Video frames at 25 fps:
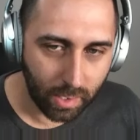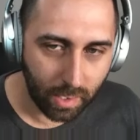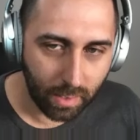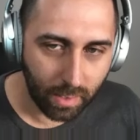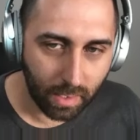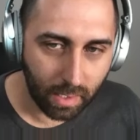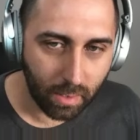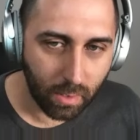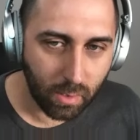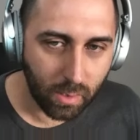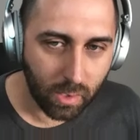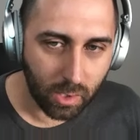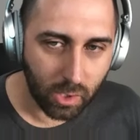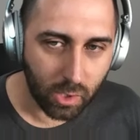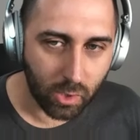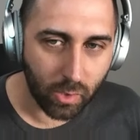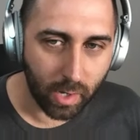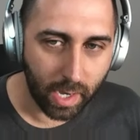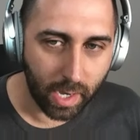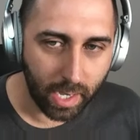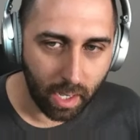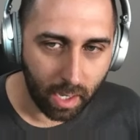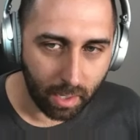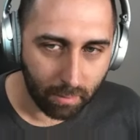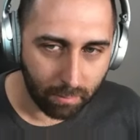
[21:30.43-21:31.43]
I think there's a
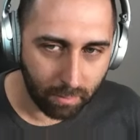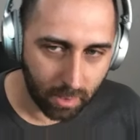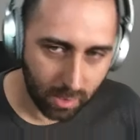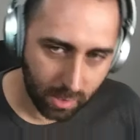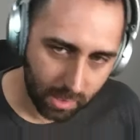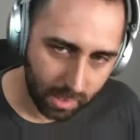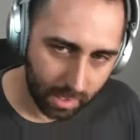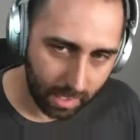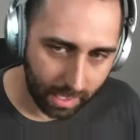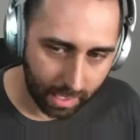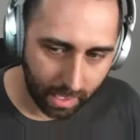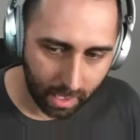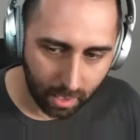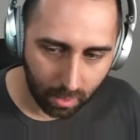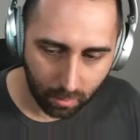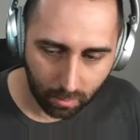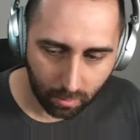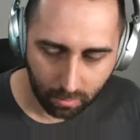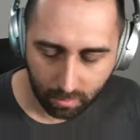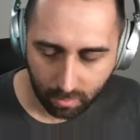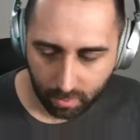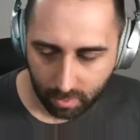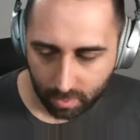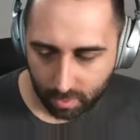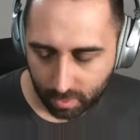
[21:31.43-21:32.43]
trade-off, just to
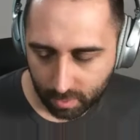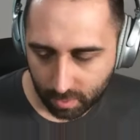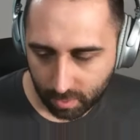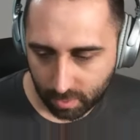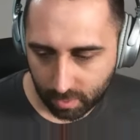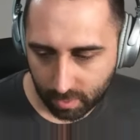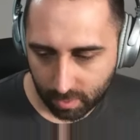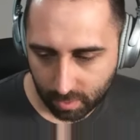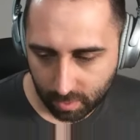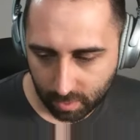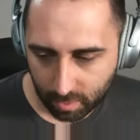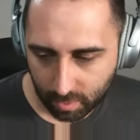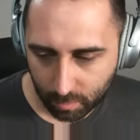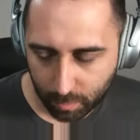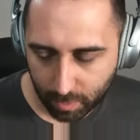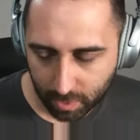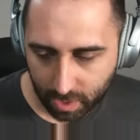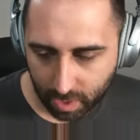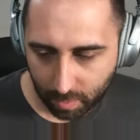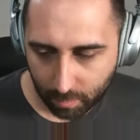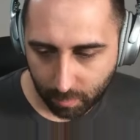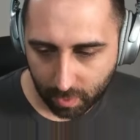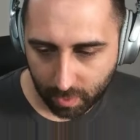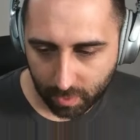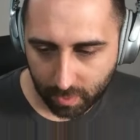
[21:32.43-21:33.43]
echo or pick
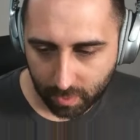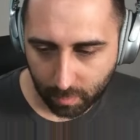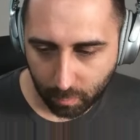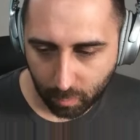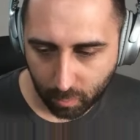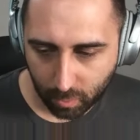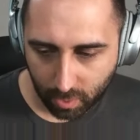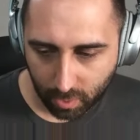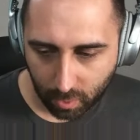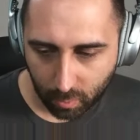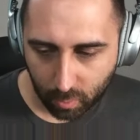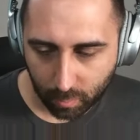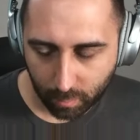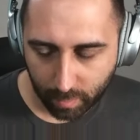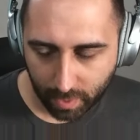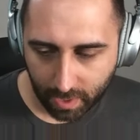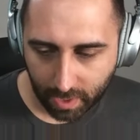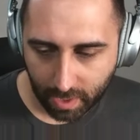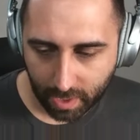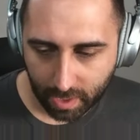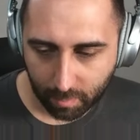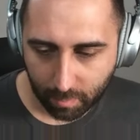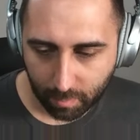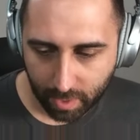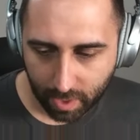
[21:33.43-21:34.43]
up on the point you were
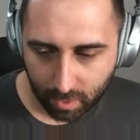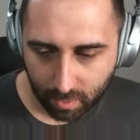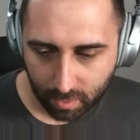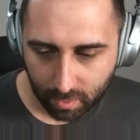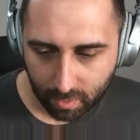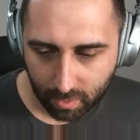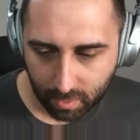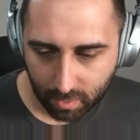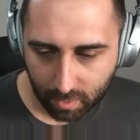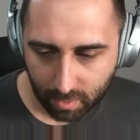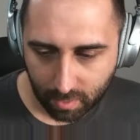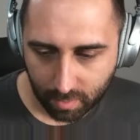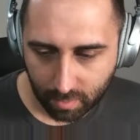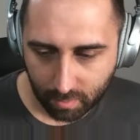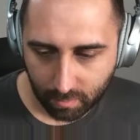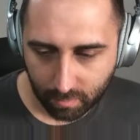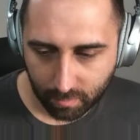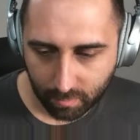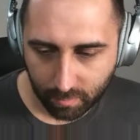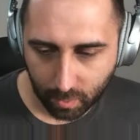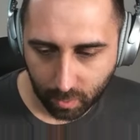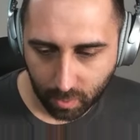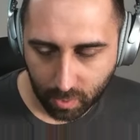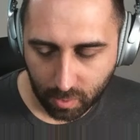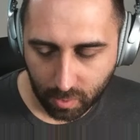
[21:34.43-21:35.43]
making about
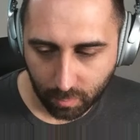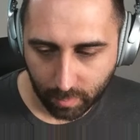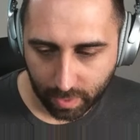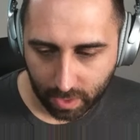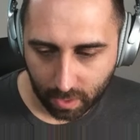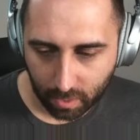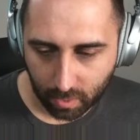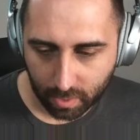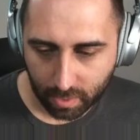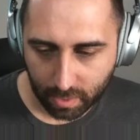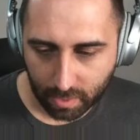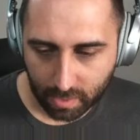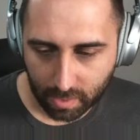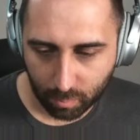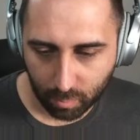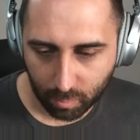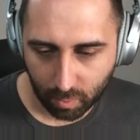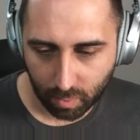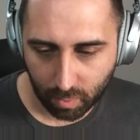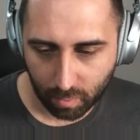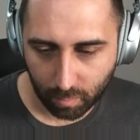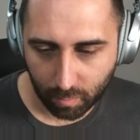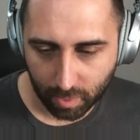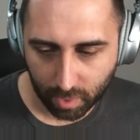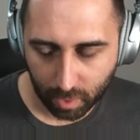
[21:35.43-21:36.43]
folks who might look at someone
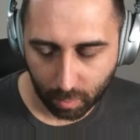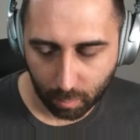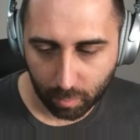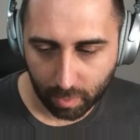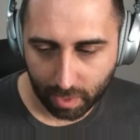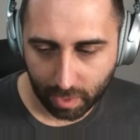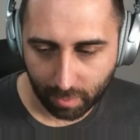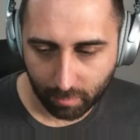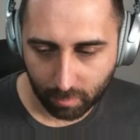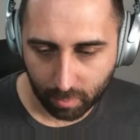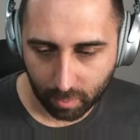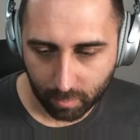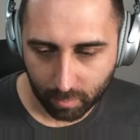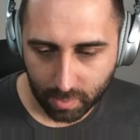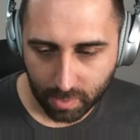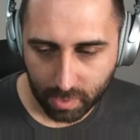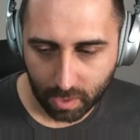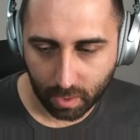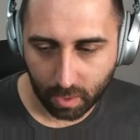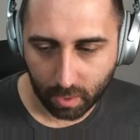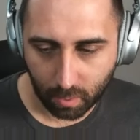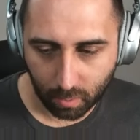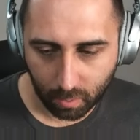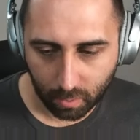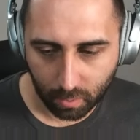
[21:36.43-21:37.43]
with a bigger platform and say,
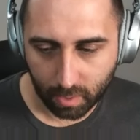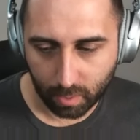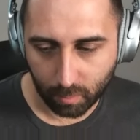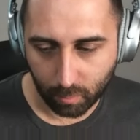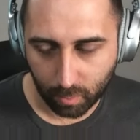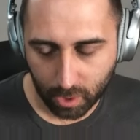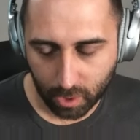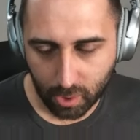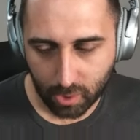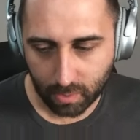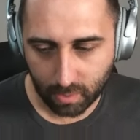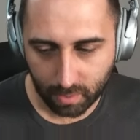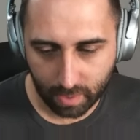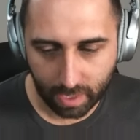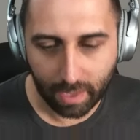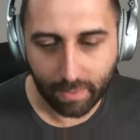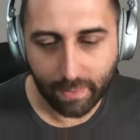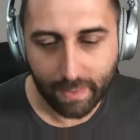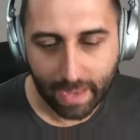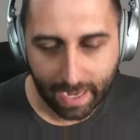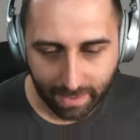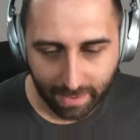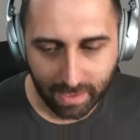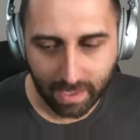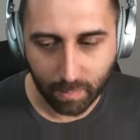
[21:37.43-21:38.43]
"Oh, I wish
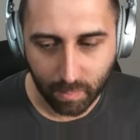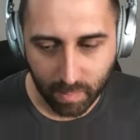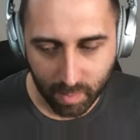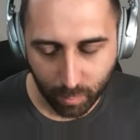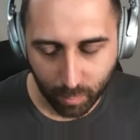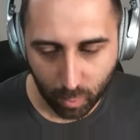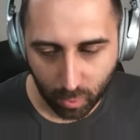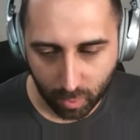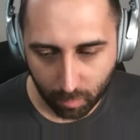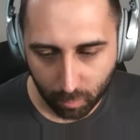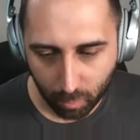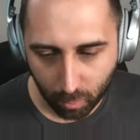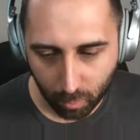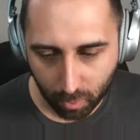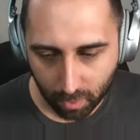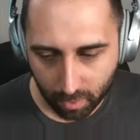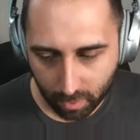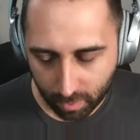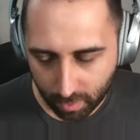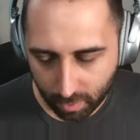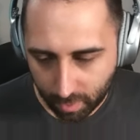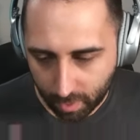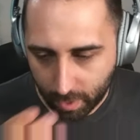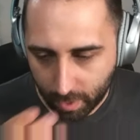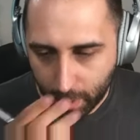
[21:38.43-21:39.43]
that seems more
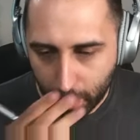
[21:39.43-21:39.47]
important."